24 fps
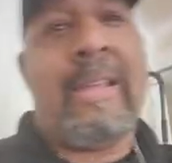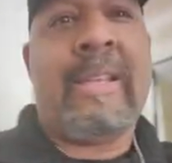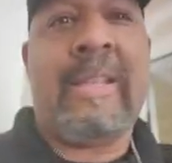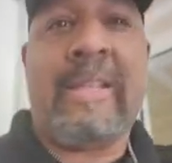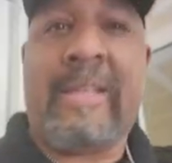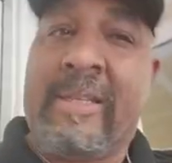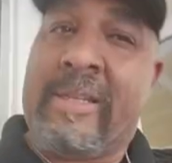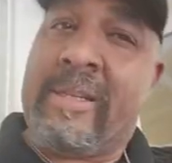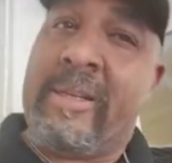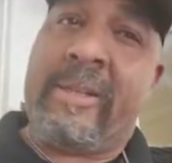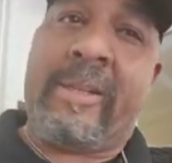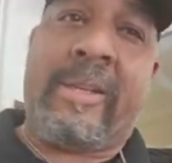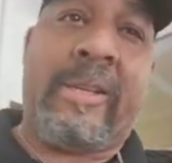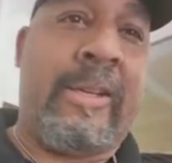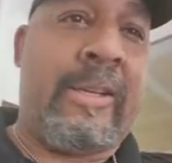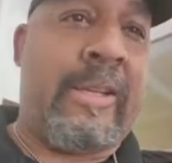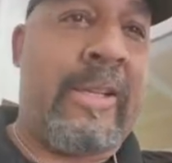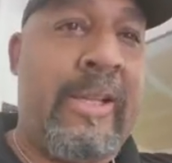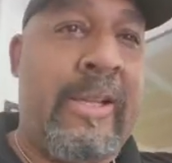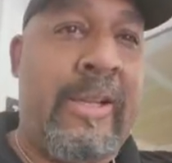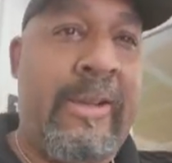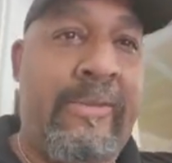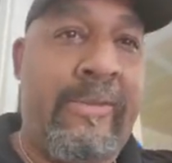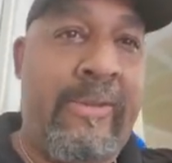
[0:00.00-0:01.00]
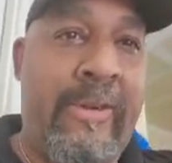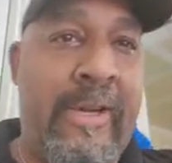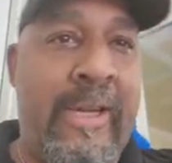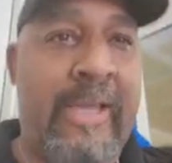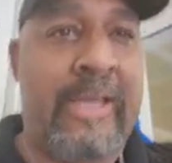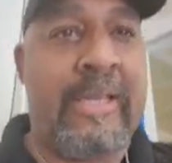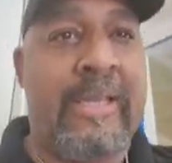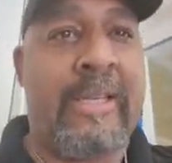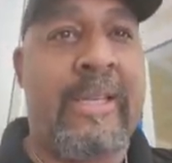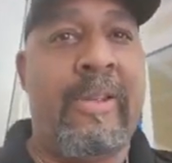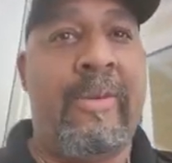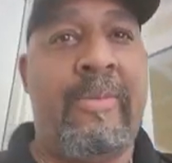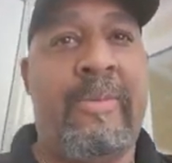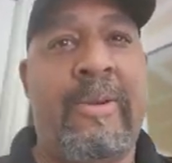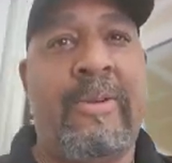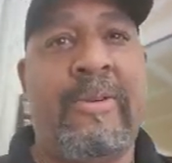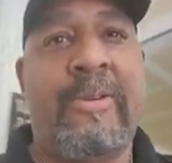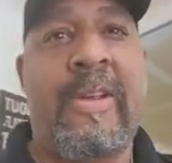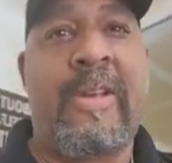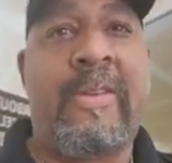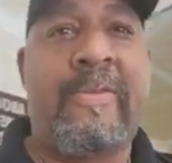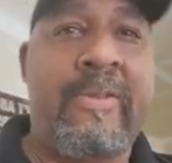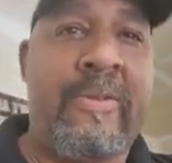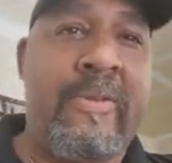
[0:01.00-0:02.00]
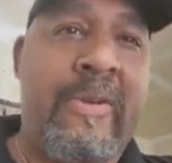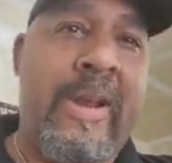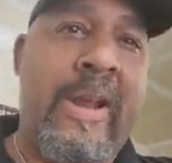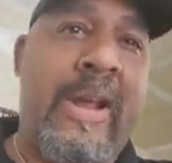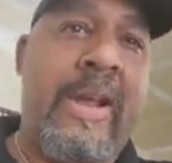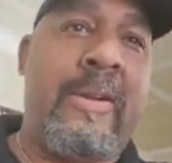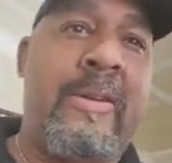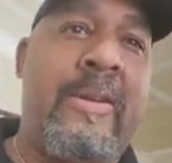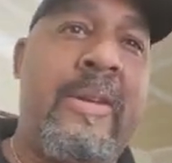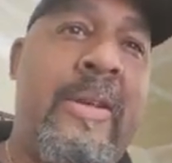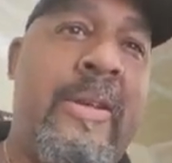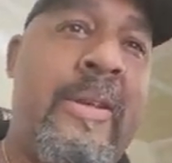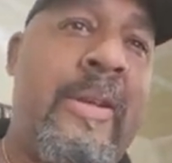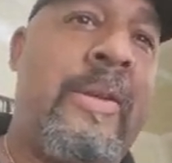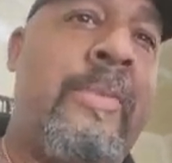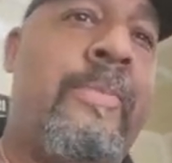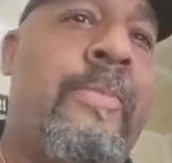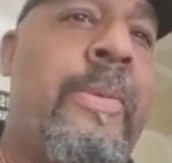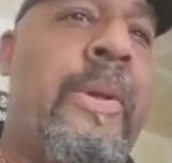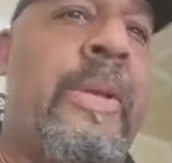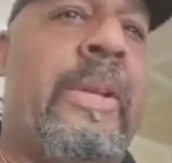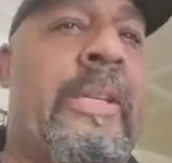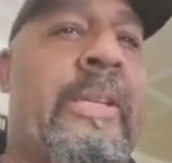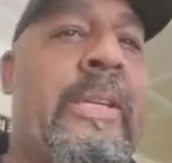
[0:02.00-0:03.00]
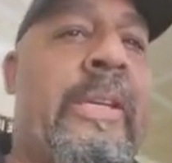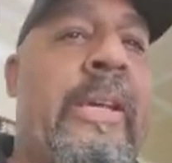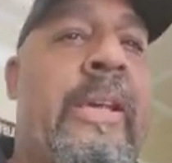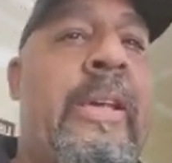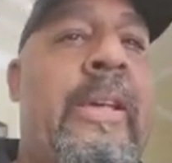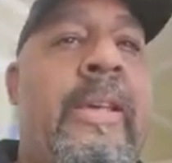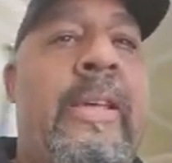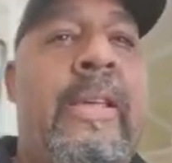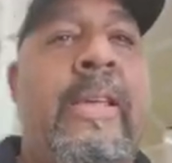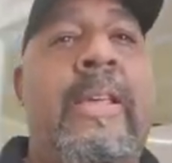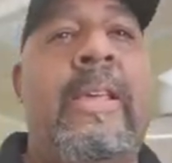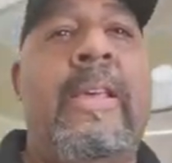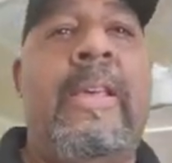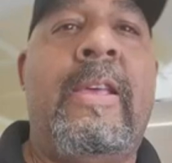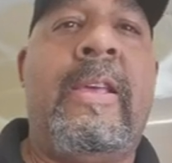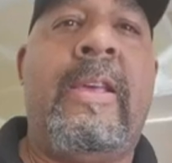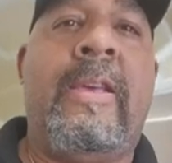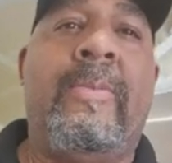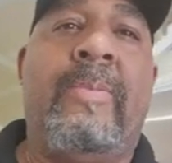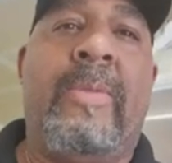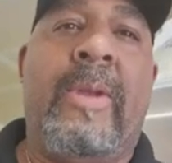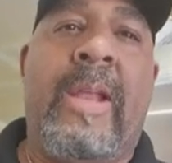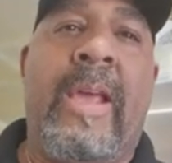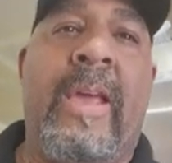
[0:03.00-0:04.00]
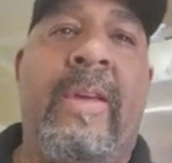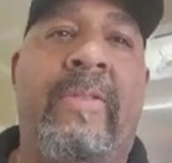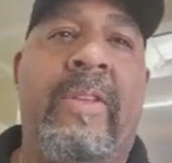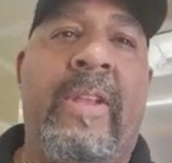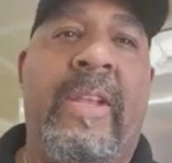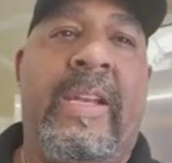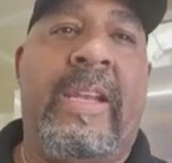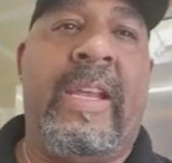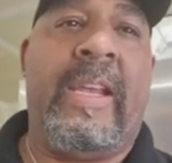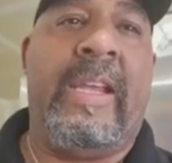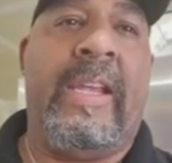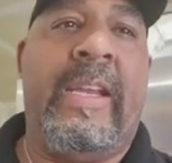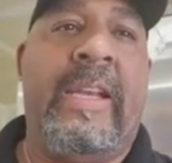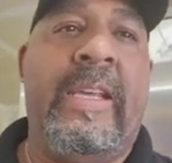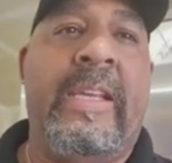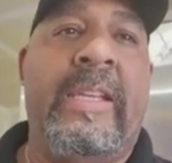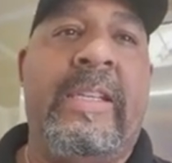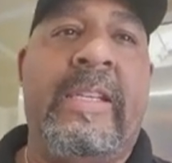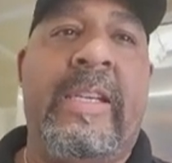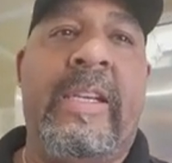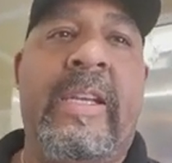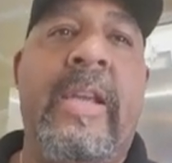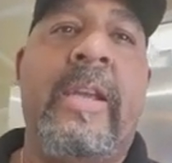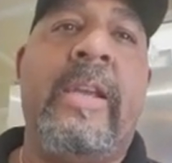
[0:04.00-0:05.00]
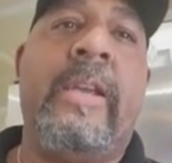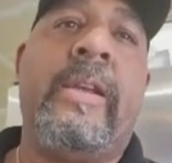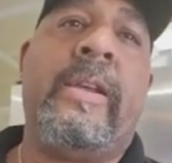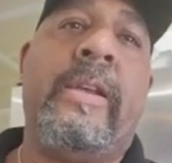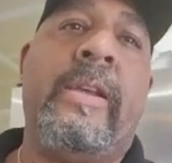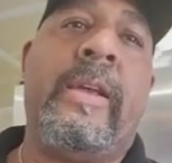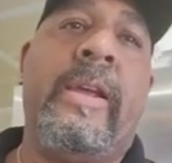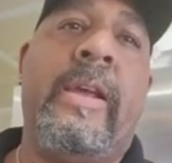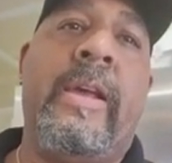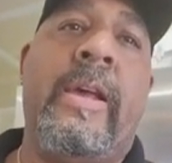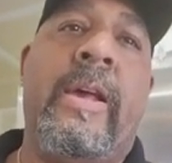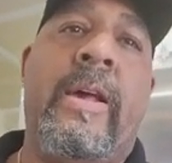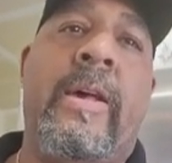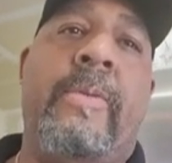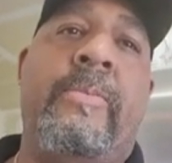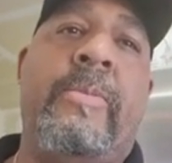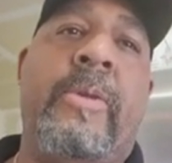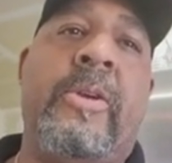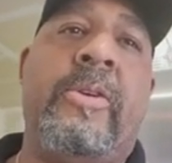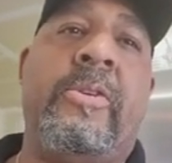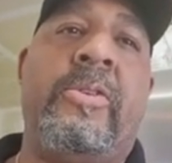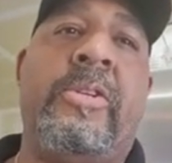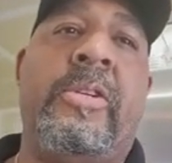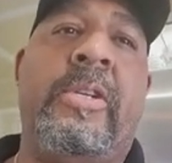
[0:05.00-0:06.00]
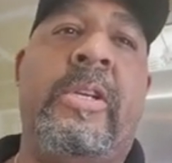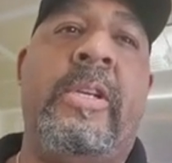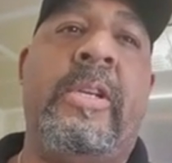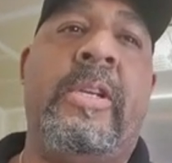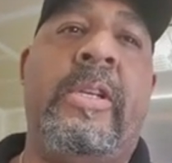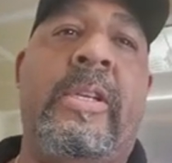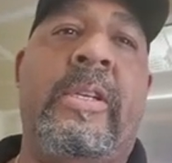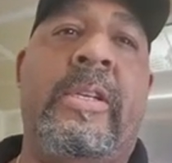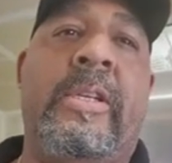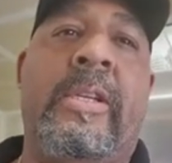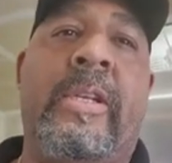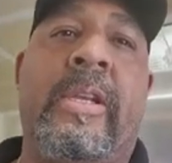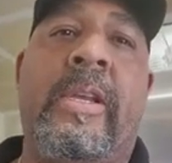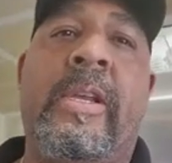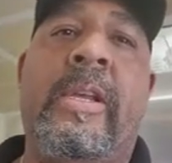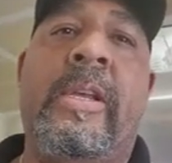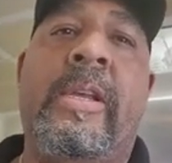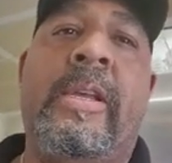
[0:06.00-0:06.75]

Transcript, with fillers: Still took delivery, still been driving around, but uh, been having to take it easy. Um, here she is.